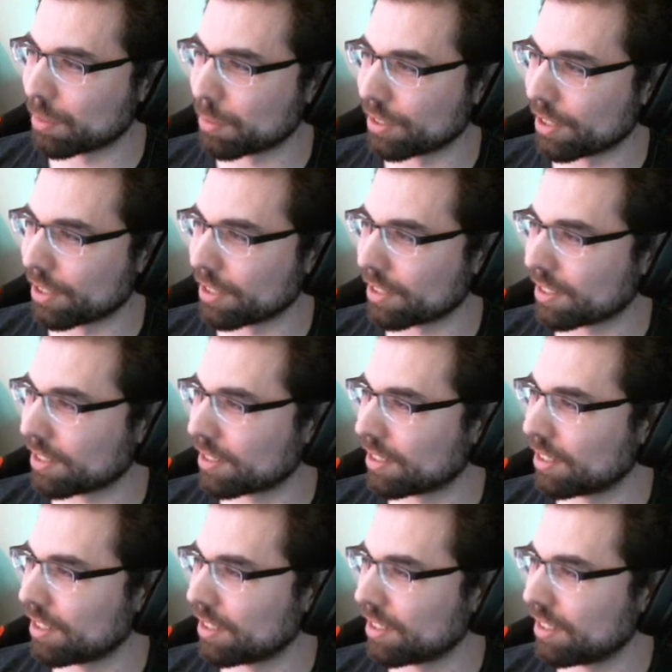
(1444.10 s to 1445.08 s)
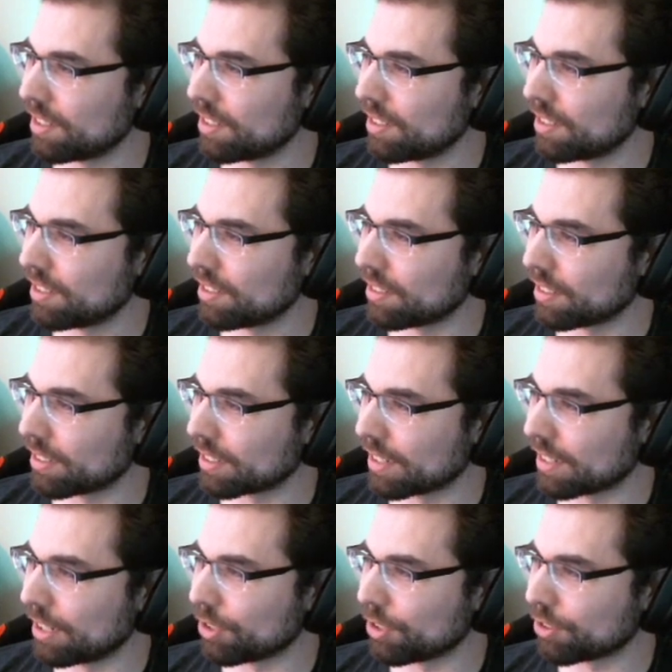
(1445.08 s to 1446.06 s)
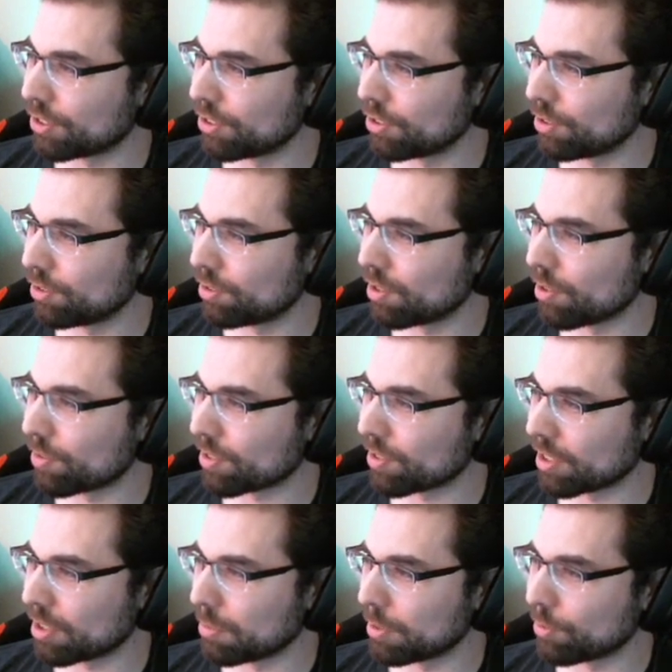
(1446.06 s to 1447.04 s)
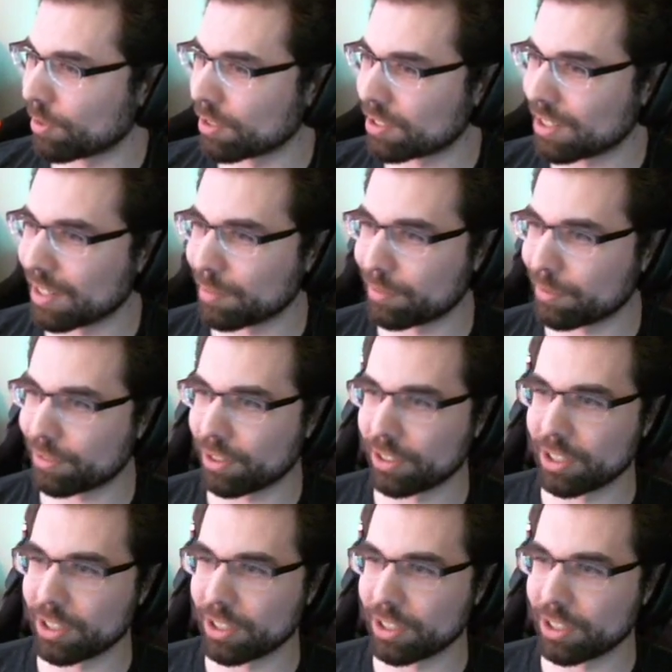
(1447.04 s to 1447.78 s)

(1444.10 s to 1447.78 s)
like IL2, or is it going to be one time for all the